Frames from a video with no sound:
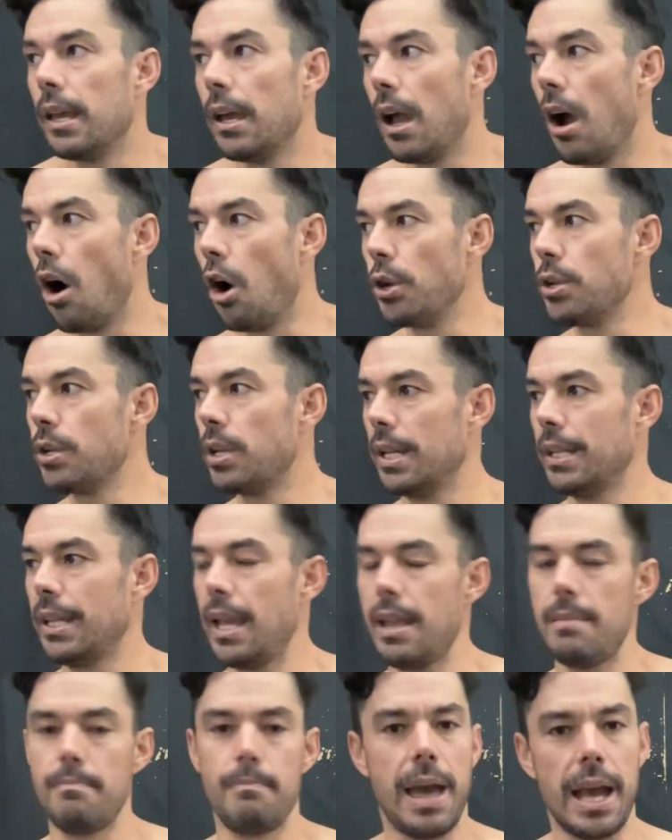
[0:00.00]
Are you gonna
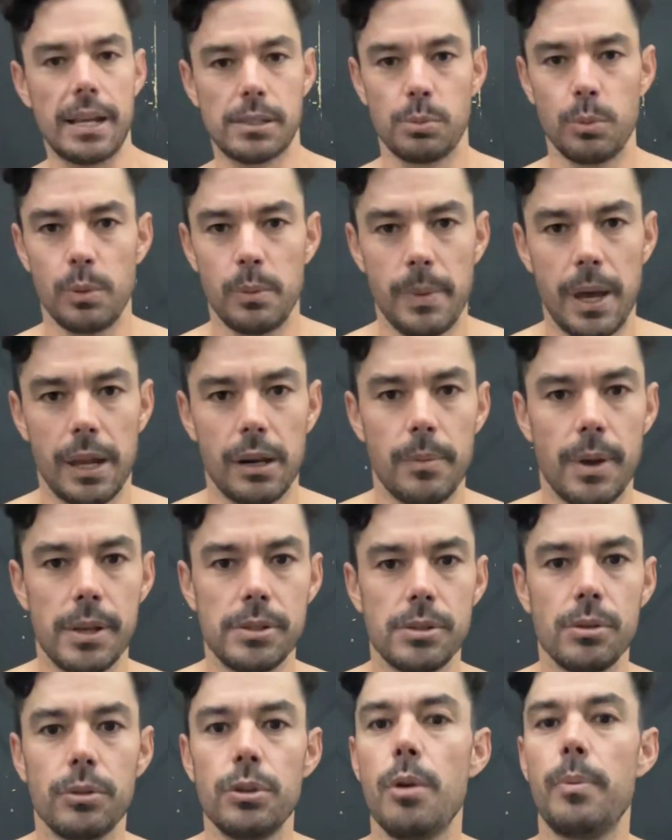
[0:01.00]
gain maximum amount of
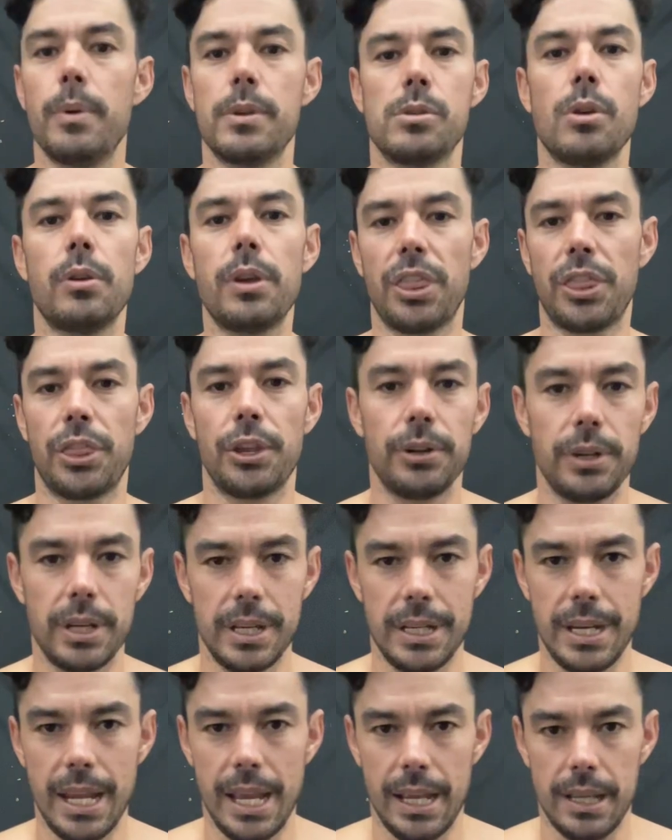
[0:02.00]
muscle? No, but it's only 30
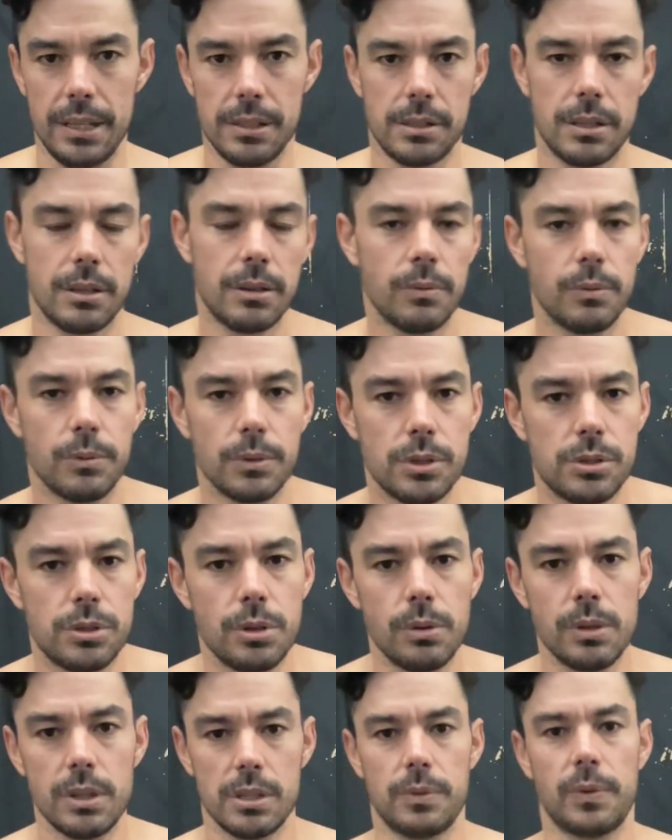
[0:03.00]
days. We're just
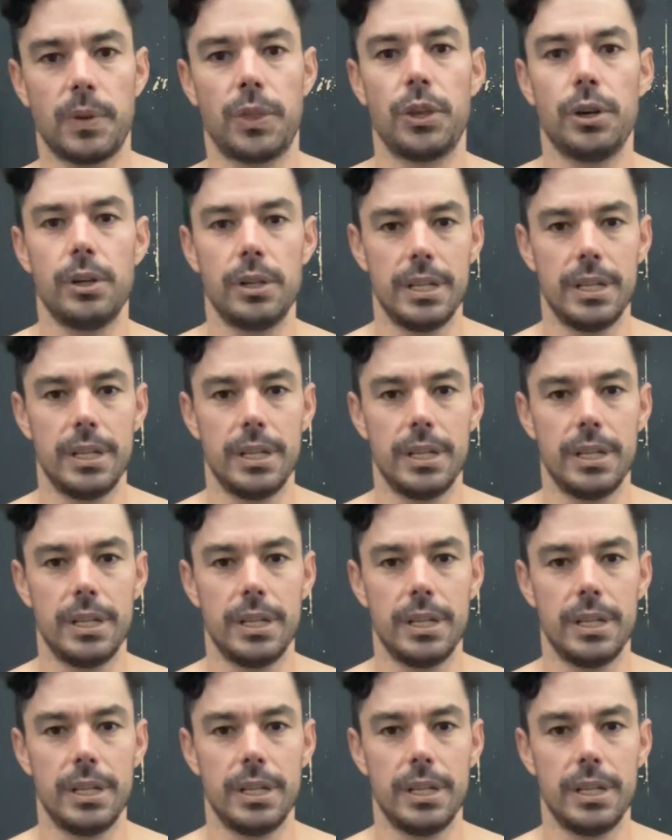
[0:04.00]
doing this for 30